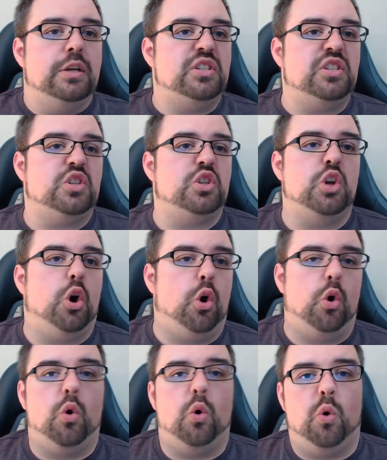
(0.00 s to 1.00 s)

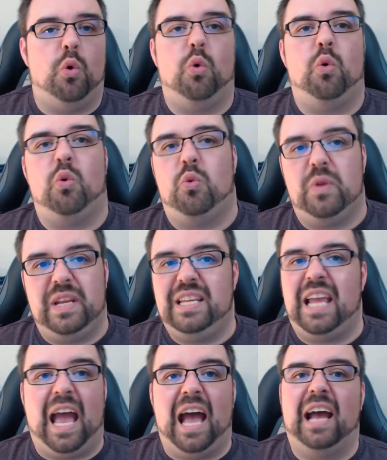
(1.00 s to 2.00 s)
So,
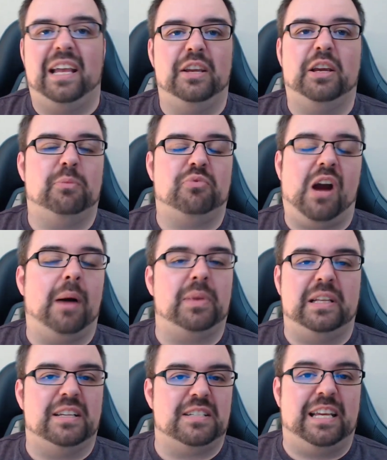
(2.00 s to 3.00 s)
yeah, you could
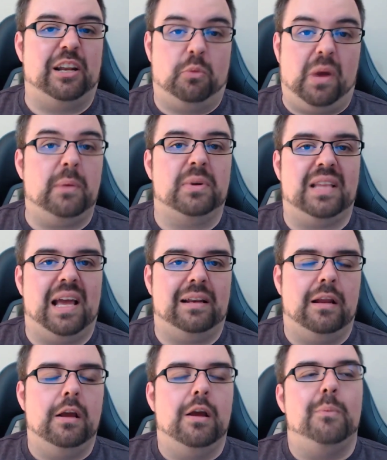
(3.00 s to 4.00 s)
probably just get away with that.